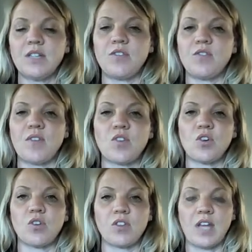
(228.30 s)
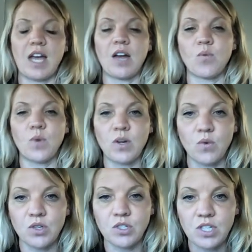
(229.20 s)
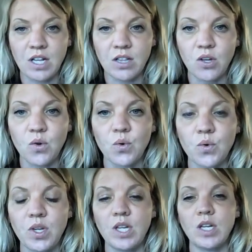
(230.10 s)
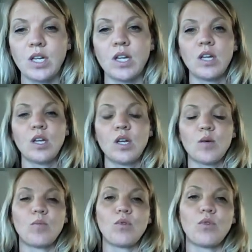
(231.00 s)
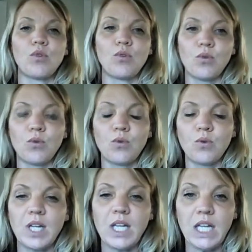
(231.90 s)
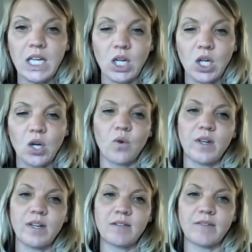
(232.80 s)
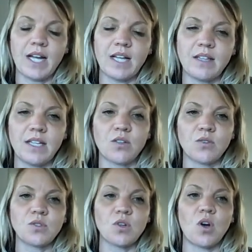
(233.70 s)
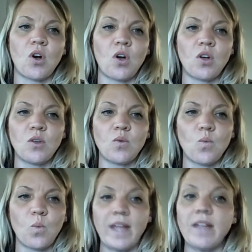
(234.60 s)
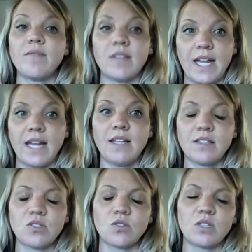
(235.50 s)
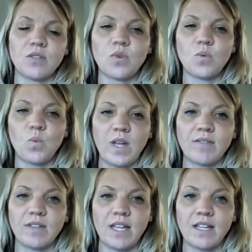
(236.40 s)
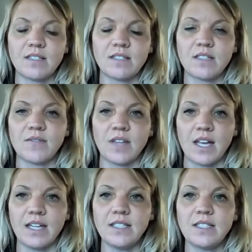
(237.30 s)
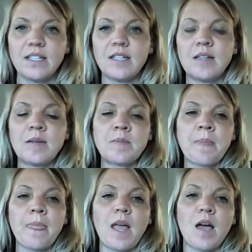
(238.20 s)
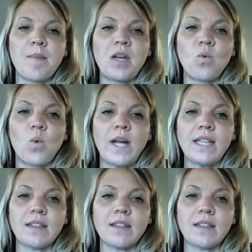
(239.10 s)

If you've ever heard of that, red, orange, yellow, green, blue, indigo, and violet. Those are all wavelengths or different wavelengths of light. And white